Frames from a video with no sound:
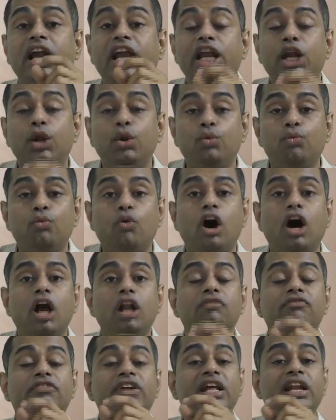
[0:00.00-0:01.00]

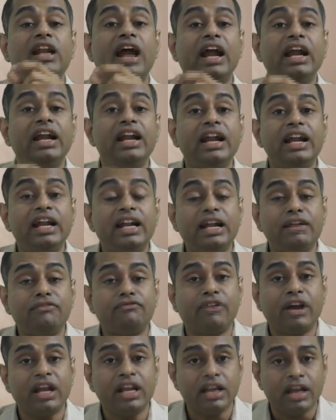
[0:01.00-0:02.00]
involved in
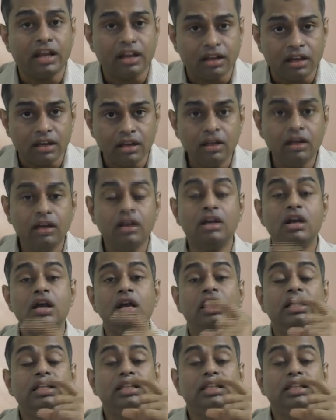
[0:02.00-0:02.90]
identifying